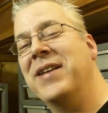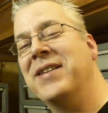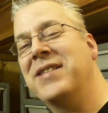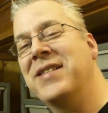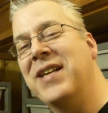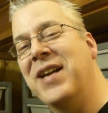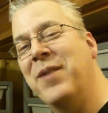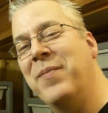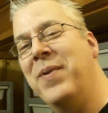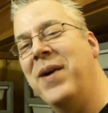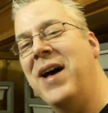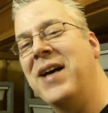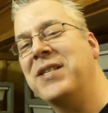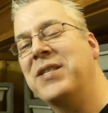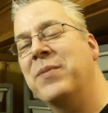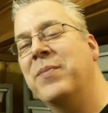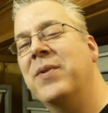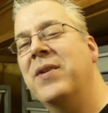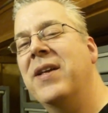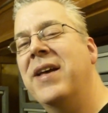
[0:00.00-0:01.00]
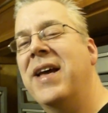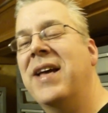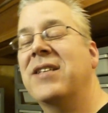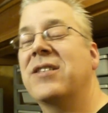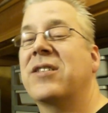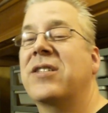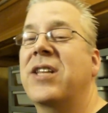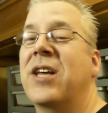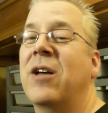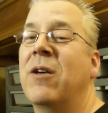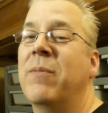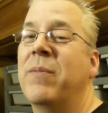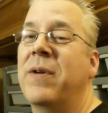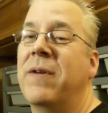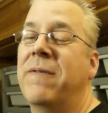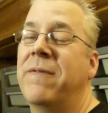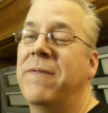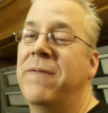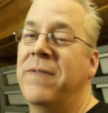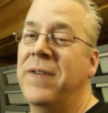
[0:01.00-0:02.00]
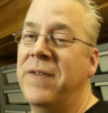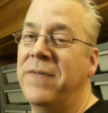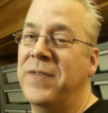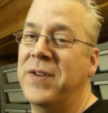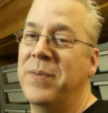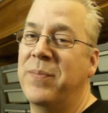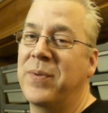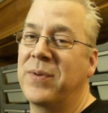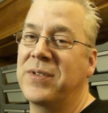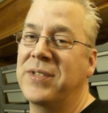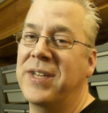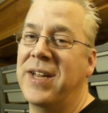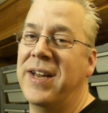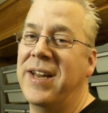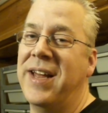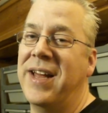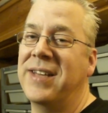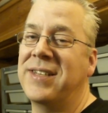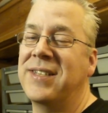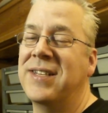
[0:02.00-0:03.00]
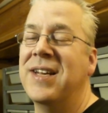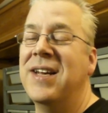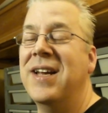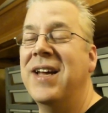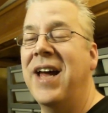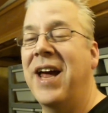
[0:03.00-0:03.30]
instead of possible hets, they'll be 50% hets.